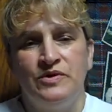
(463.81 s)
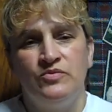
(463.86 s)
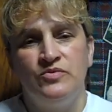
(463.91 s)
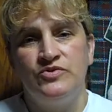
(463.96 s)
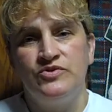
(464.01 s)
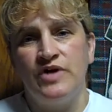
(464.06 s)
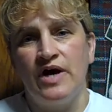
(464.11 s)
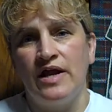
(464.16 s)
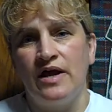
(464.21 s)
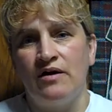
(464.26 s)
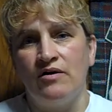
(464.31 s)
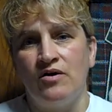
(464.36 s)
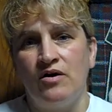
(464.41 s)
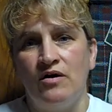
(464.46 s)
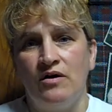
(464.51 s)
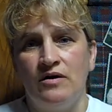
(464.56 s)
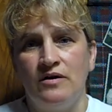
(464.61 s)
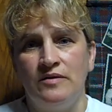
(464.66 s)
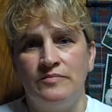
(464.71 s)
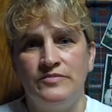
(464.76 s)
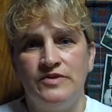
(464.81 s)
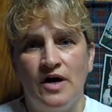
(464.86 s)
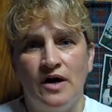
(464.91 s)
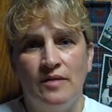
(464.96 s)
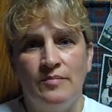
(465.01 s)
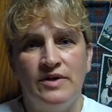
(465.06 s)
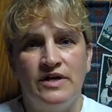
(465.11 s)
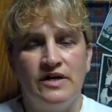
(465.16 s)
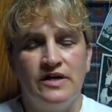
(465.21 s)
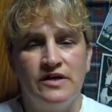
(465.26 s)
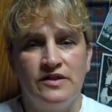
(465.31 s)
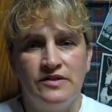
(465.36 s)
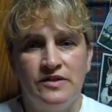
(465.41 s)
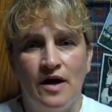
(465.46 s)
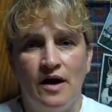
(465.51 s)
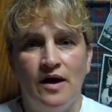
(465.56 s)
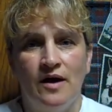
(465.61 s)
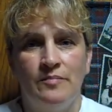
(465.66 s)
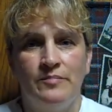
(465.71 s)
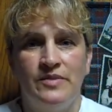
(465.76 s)
We tried out calling him Dominic and
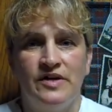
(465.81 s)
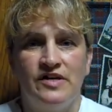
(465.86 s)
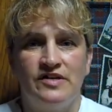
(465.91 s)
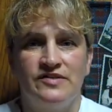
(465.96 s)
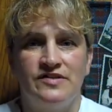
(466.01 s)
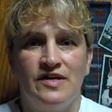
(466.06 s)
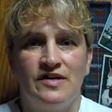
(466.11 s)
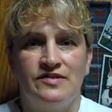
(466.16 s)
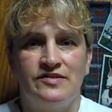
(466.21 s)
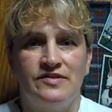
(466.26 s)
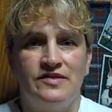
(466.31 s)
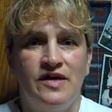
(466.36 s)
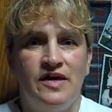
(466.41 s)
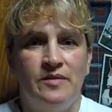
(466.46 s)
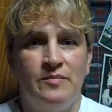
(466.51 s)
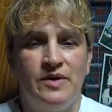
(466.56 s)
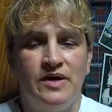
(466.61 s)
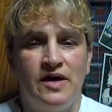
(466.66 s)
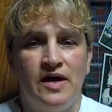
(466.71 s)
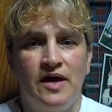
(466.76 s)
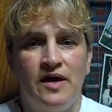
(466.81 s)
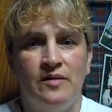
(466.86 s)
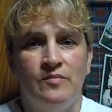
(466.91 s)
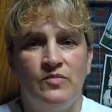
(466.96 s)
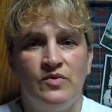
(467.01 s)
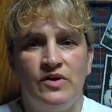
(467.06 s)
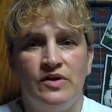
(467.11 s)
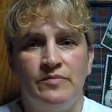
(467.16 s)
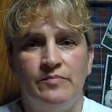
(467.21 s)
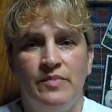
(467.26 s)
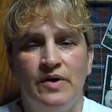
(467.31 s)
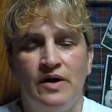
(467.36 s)
Dom because that's the name he came with,